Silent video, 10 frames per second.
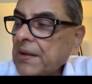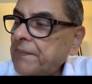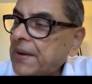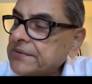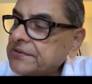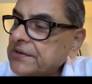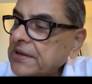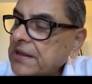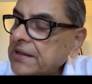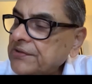But
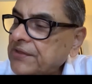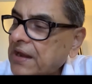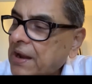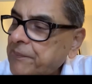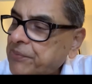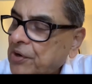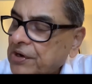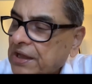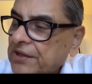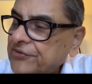there are
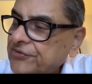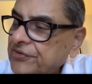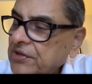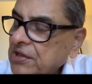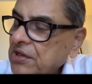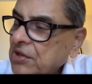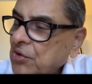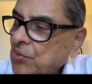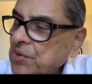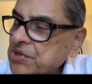products
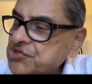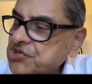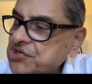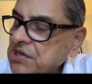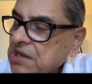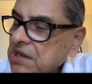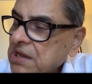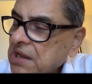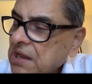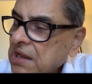which
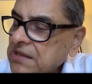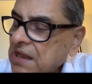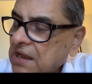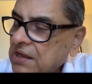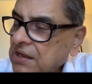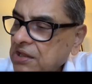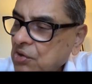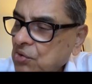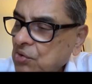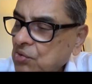there are
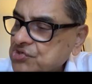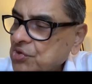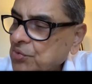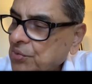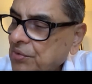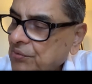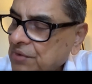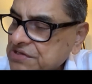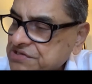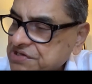huge
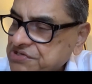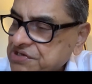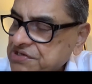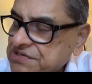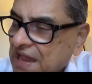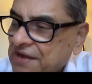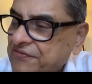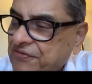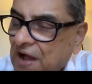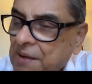wastages at
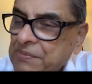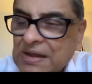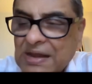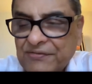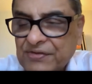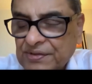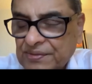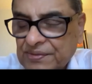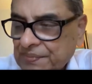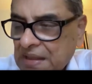farm level,
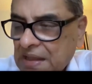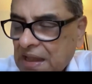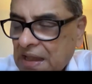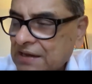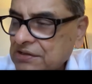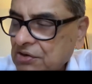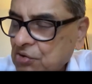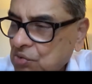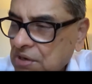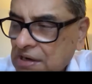at the
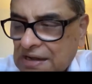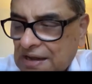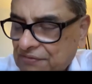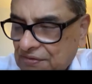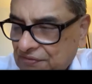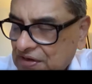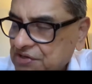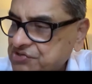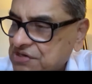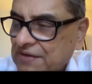rural level,
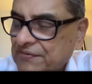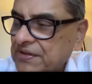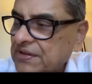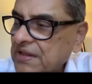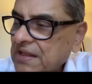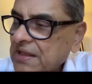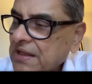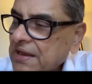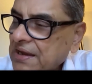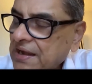village level.
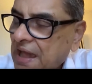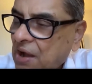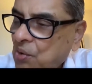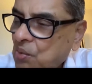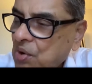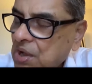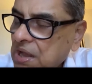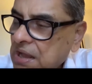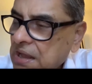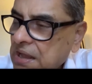Now,
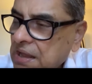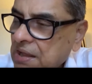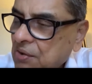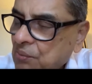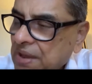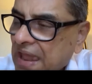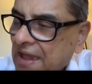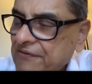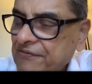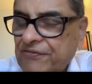we have